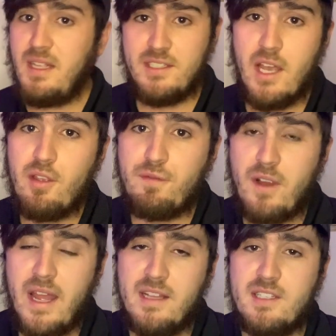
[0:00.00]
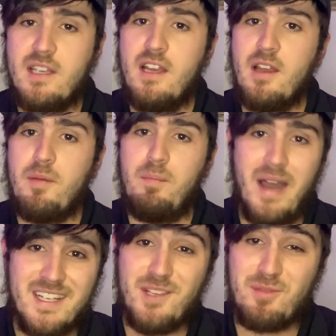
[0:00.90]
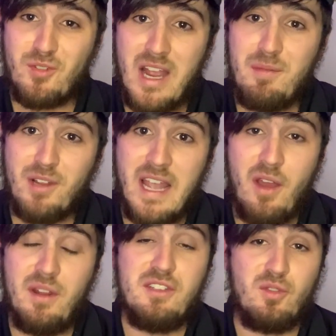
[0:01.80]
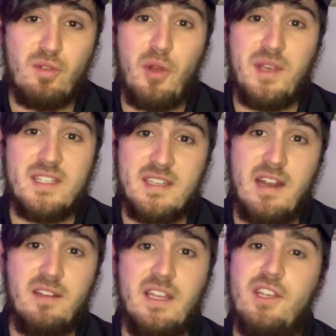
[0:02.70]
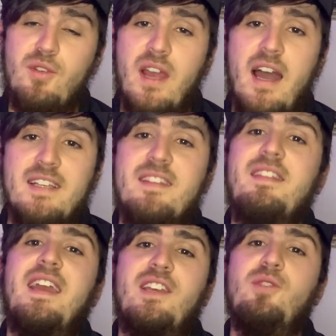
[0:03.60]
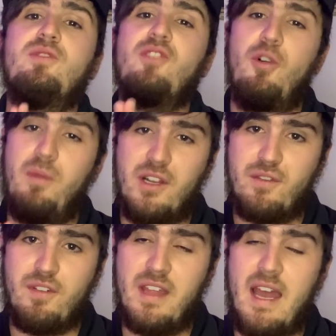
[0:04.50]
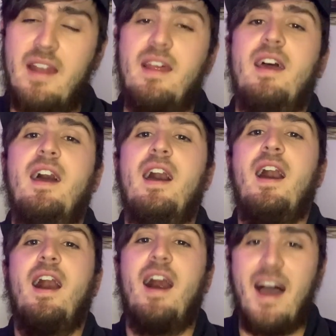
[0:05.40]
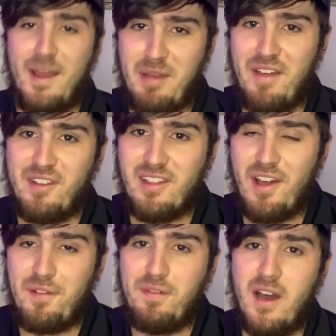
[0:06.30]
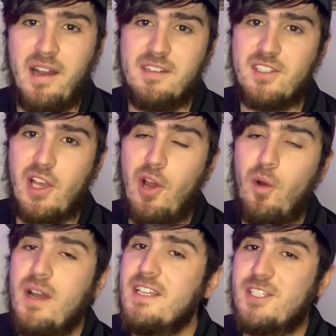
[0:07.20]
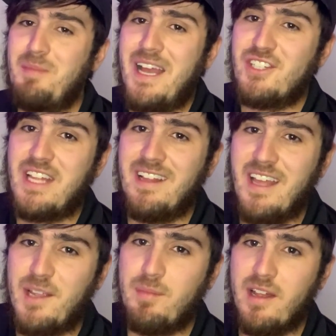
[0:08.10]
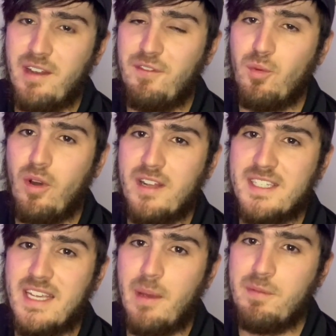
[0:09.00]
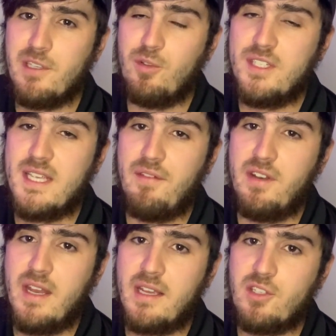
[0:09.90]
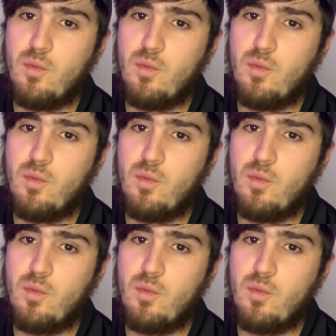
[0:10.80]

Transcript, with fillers: Tell your friends. My subscriber count is growing steadily. You guys, thank you so much for that. I'm having a lot of fun, so smash that like button if you want to see episode seven next